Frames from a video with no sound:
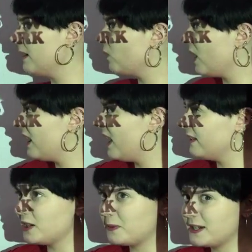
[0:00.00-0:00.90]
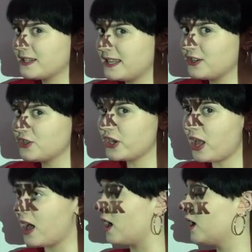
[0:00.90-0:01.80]
it. I'm 100%
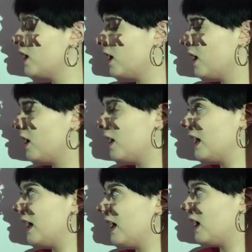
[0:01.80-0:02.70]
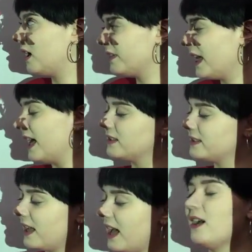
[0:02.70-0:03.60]
sure that
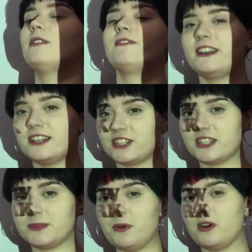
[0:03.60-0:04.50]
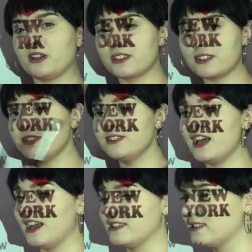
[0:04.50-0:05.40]
I will finish this book
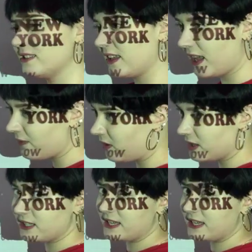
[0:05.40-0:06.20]
tonight since I have